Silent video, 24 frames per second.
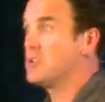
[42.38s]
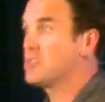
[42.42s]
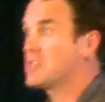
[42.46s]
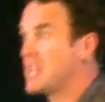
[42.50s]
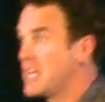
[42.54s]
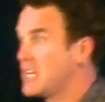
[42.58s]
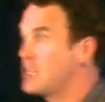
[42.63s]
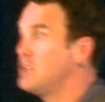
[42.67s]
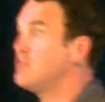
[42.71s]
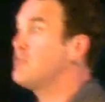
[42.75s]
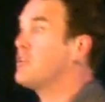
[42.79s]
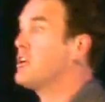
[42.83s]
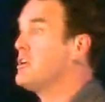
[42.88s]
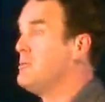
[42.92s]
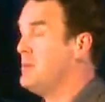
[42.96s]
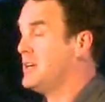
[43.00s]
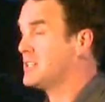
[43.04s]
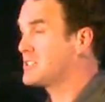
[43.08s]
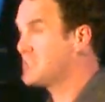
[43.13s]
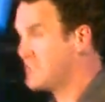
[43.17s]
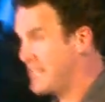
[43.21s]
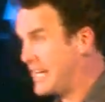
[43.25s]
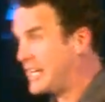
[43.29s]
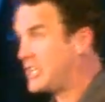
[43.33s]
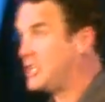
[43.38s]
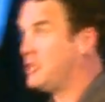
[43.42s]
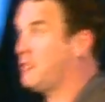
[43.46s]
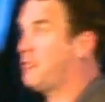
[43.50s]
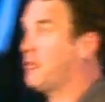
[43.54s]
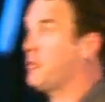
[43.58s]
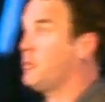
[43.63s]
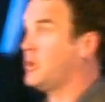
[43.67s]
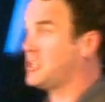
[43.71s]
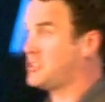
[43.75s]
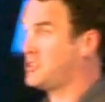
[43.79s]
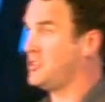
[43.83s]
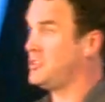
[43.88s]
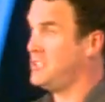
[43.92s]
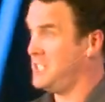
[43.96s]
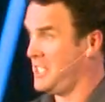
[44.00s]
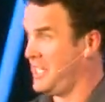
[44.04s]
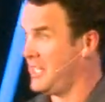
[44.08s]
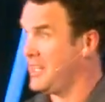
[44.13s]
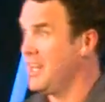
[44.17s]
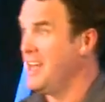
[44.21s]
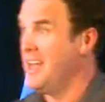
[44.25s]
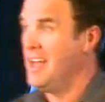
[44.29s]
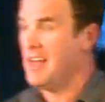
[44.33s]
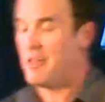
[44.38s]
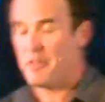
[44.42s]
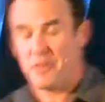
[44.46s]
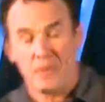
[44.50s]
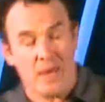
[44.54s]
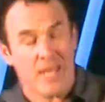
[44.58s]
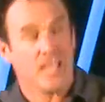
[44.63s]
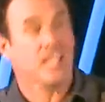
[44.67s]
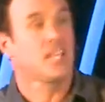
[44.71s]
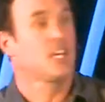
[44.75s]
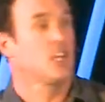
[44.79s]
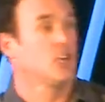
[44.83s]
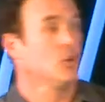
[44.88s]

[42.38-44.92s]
you. Thank you very much. Thank you for what you did. Thank